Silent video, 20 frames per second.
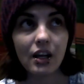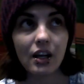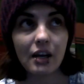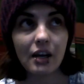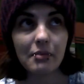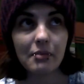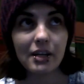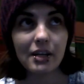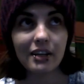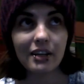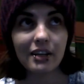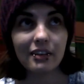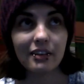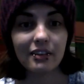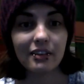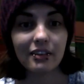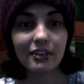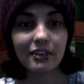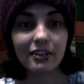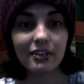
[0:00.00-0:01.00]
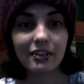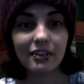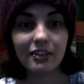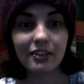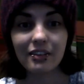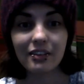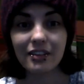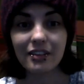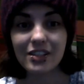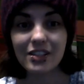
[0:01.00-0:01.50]
I mean,
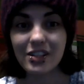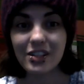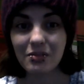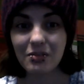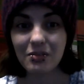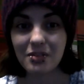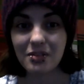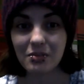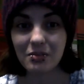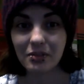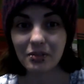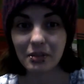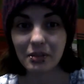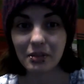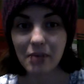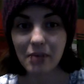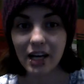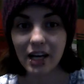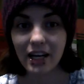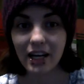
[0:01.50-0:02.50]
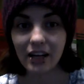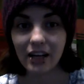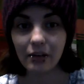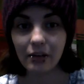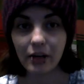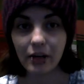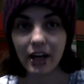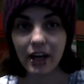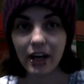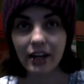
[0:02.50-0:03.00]
she was a really bad
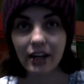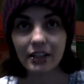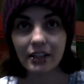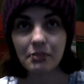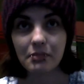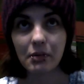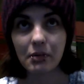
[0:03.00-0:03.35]
heroin addict,